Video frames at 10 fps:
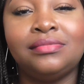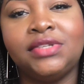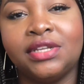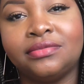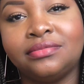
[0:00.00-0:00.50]

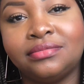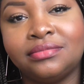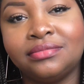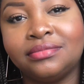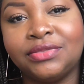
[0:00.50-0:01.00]
know.
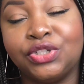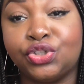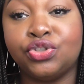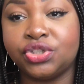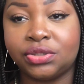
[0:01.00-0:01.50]
You
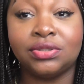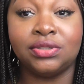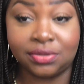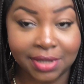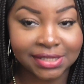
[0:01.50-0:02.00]

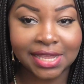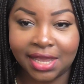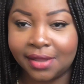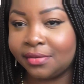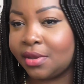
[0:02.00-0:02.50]
get
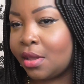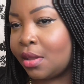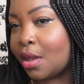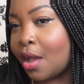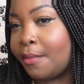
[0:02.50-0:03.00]
taken
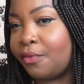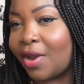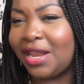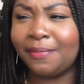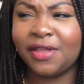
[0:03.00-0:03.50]

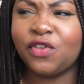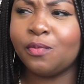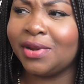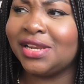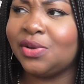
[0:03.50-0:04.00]
rightly, but if you
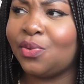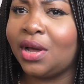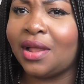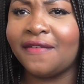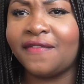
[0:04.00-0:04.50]
blend it
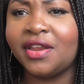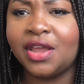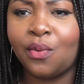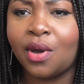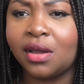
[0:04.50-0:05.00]
well, I find
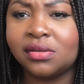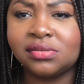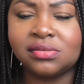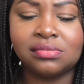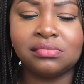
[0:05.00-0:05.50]
it
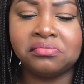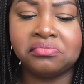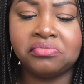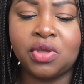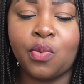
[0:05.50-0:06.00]
works.
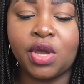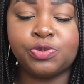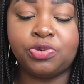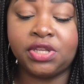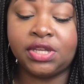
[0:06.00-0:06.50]
It works
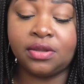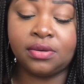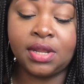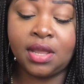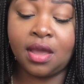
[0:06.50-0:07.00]
pretty good.
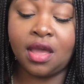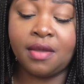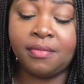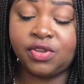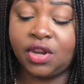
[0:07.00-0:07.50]
I
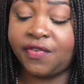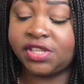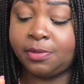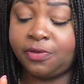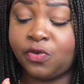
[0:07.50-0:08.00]
don't know if I
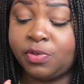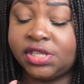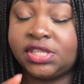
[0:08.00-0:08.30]
said it before, but it's